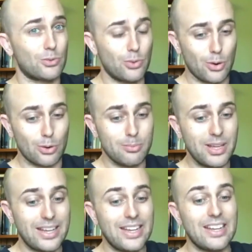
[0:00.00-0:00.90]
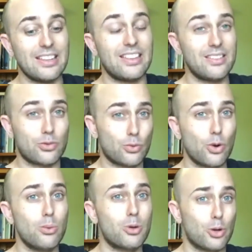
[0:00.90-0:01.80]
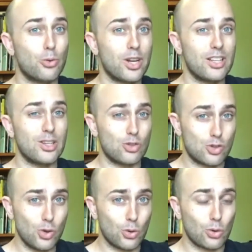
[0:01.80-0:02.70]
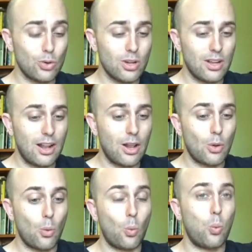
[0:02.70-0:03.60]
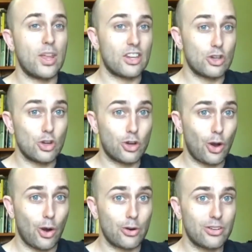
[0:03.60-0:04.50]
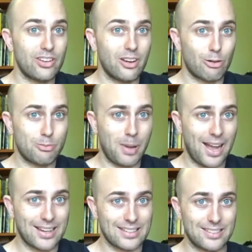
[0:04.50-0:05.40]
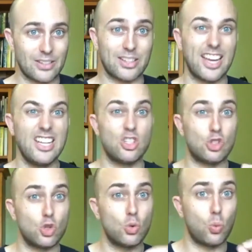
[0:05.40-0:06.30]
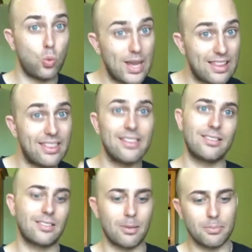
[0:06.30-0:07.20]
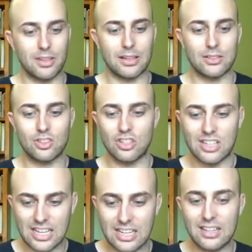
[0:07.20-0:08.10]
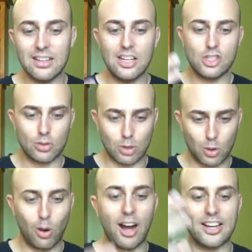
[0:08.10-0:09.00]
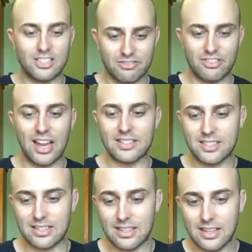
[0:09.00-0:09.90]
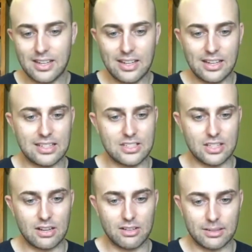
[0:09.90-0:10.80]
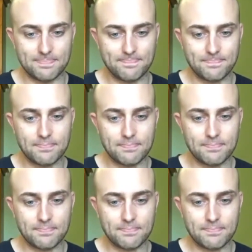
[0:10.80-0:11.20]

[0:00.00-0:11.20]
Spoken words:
this room. This room could really do with a new coat of paint, okay? To do with something, to need, to require, to fancy, etc.